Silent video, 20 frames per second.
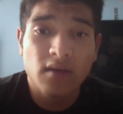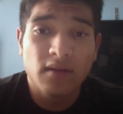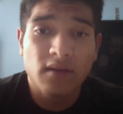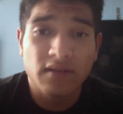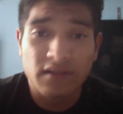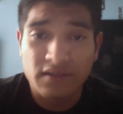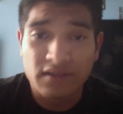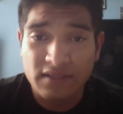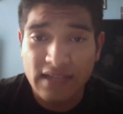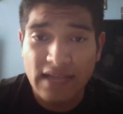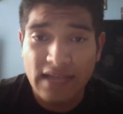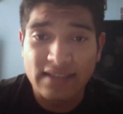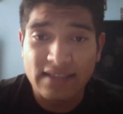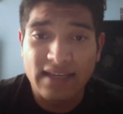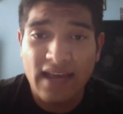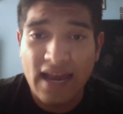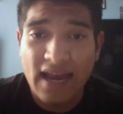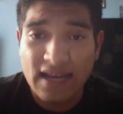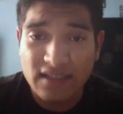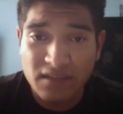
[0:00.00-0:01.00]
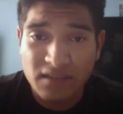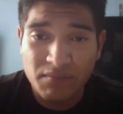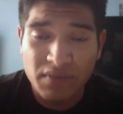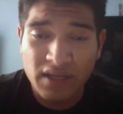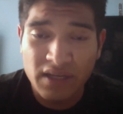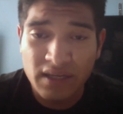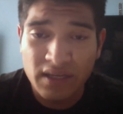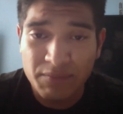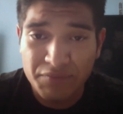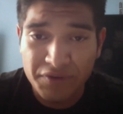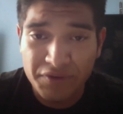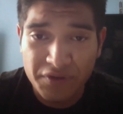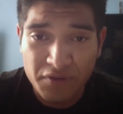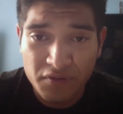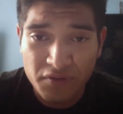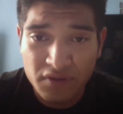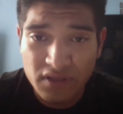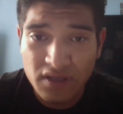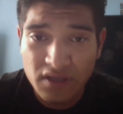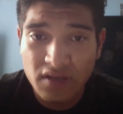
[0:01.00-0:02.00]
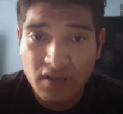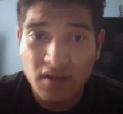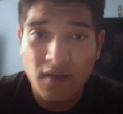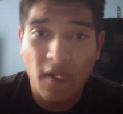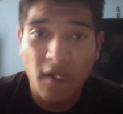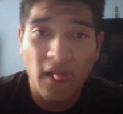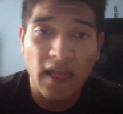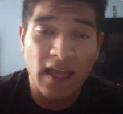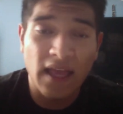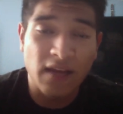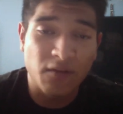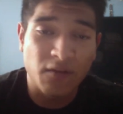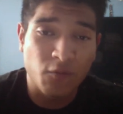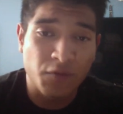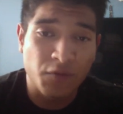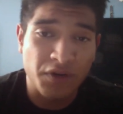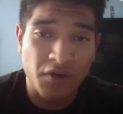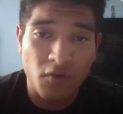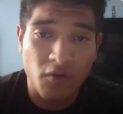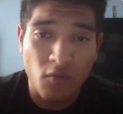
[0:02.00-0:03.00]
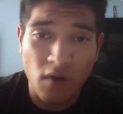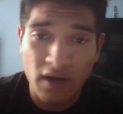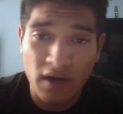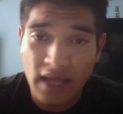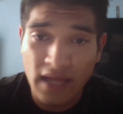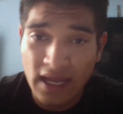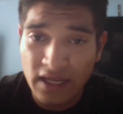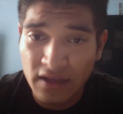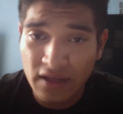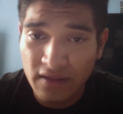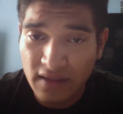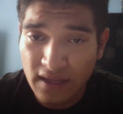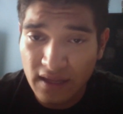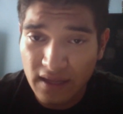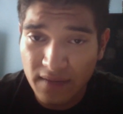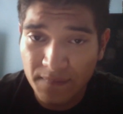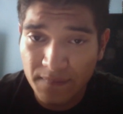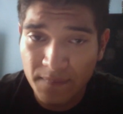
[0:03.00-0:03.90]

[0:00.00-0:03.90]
there's lactic acid being produced, and we don't want any of that.